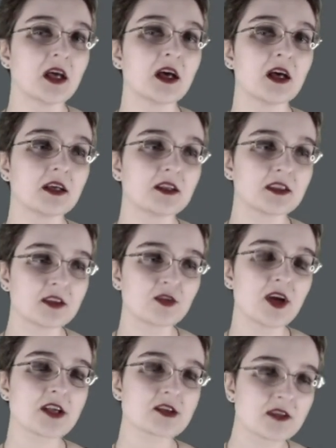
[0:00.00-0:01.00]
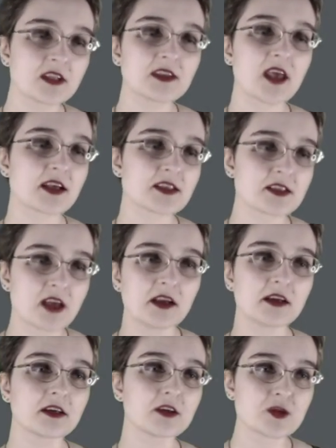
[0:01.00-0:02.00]
the rest of the text
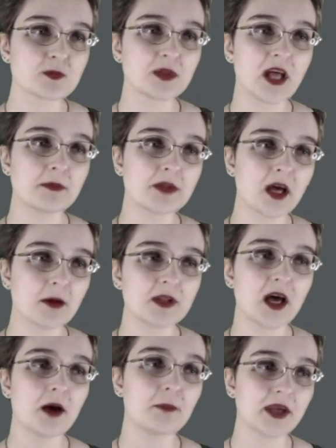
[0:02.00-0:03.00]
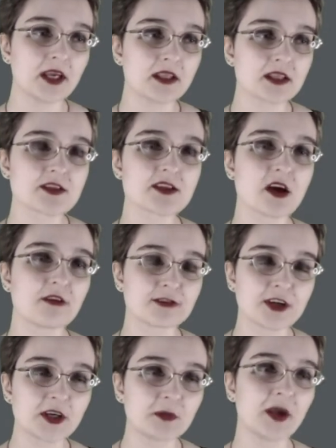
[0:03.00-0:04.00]
kind of goes blah blah blah, pain and
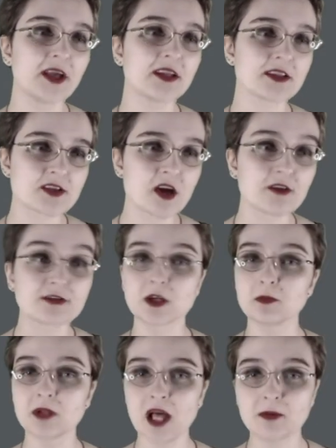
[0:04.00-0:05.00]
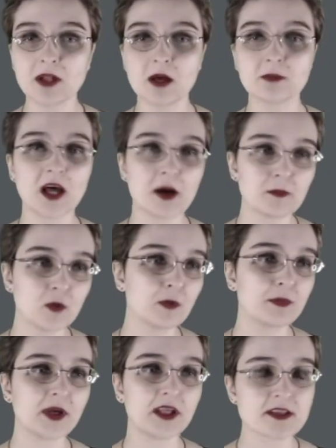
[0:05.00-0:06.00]
suffering, blah blah blah, more
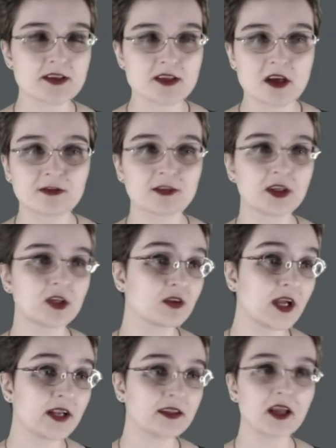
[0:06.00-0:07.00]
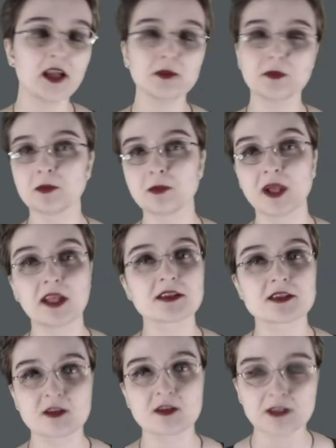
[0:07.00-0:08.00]
pain and suffering, great enlightenment, pain
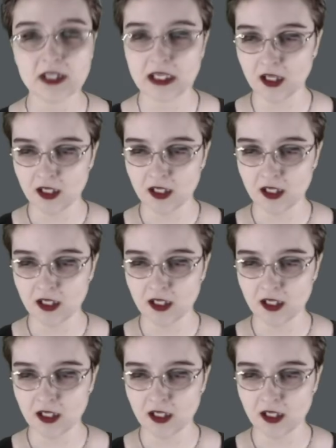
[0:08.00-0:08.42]
and suffering.